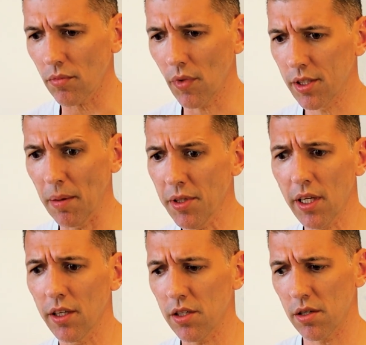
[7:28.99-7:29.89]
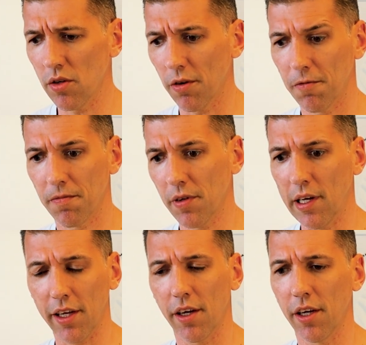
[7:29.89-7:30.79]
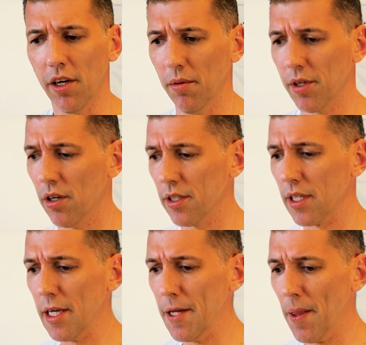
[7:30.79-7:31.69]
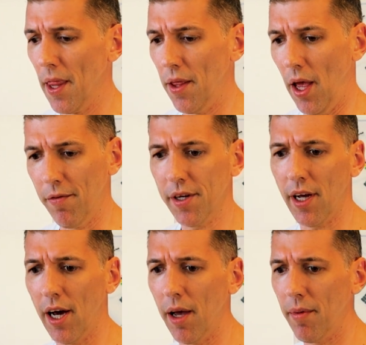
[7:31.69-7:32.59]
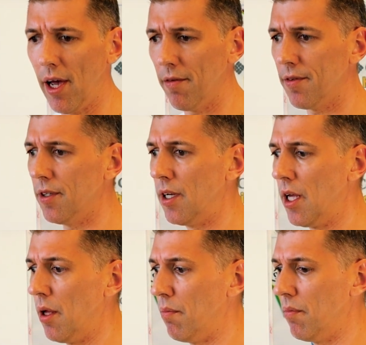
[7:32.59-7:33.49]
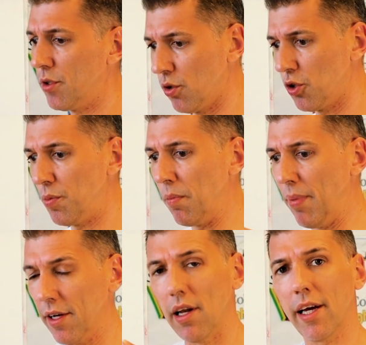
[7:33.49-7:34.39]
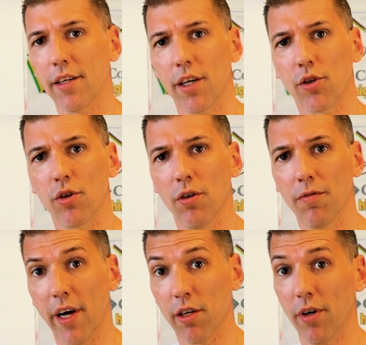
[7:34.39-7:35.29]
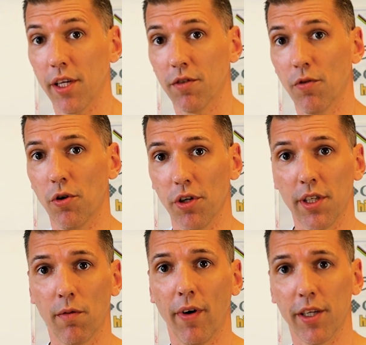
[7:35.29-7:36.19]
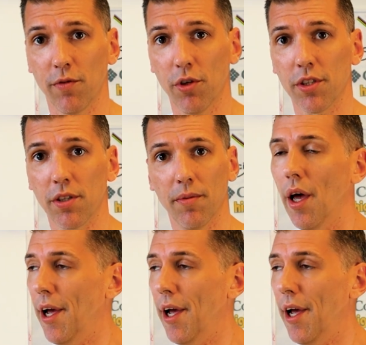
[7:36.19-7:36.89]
something is not clicking here because every time I have a, so to speak, better lactate curve, I raise VERS and vice versa.